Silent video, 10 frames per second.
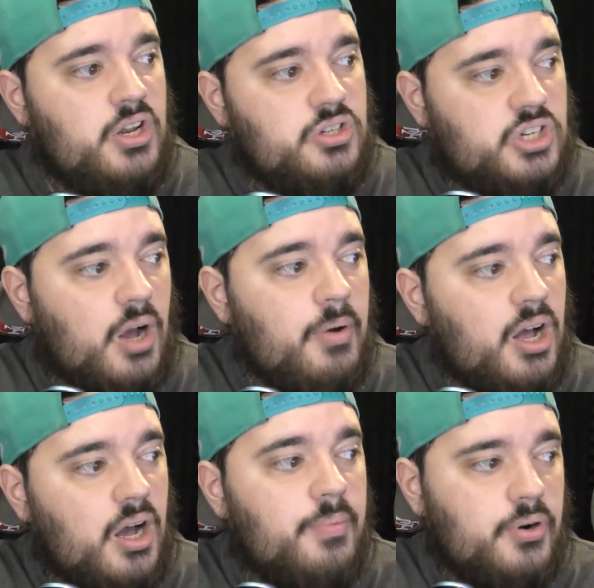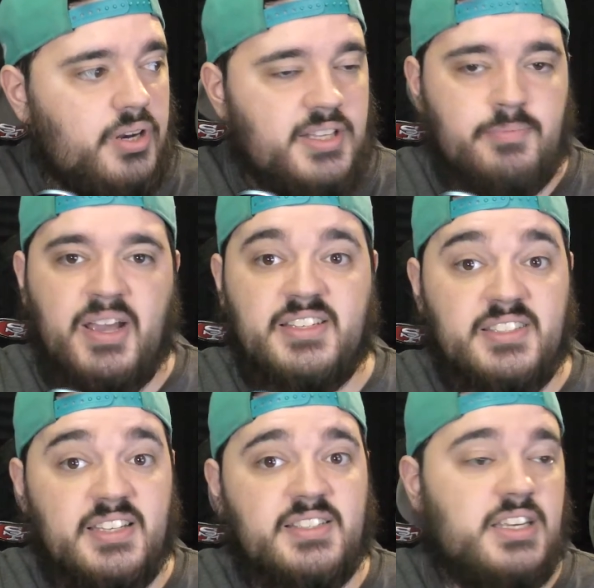Chubba Hubbard is my
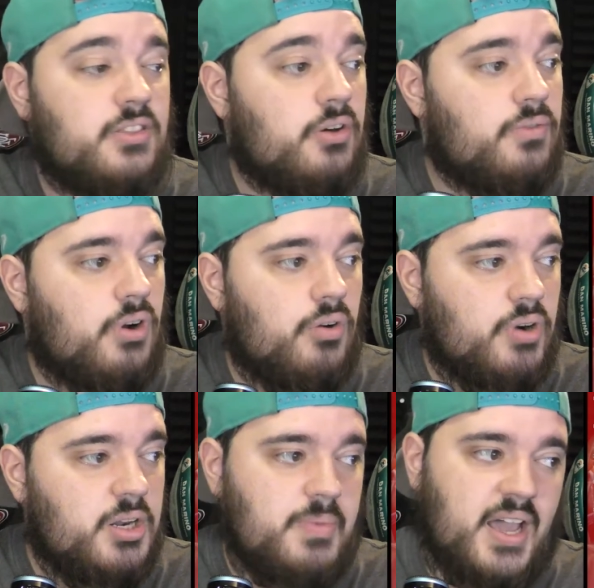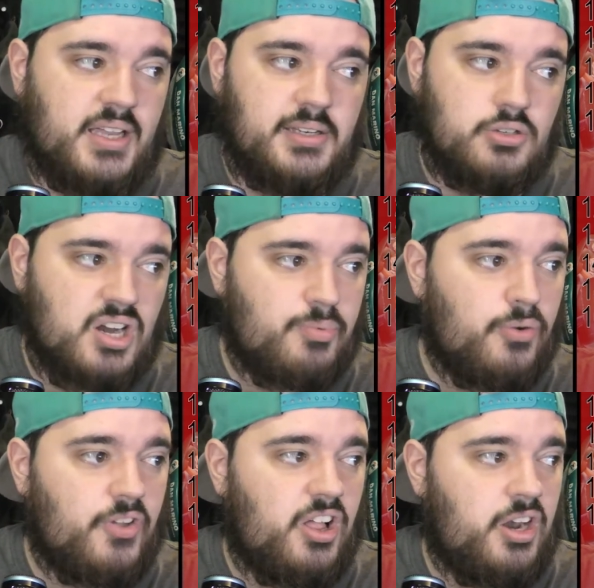16th overall running back. I did a draft
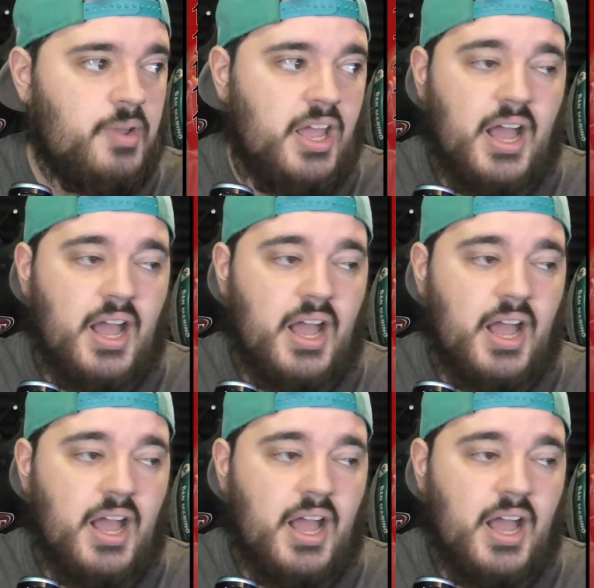profile on him.